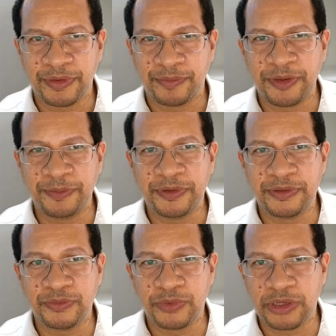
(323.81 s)

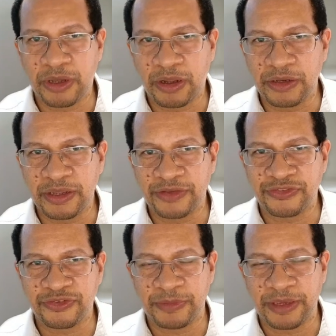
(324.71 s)
People will
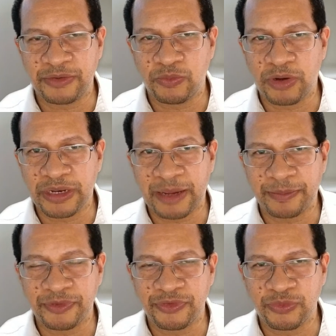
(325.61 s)
underestimate what
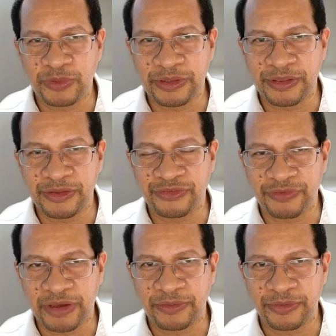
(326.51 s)
happens with this
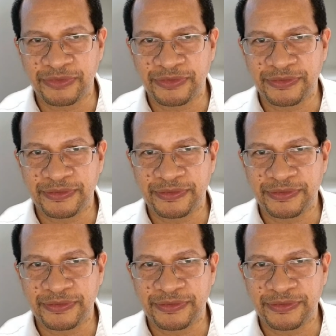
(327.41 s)
virus.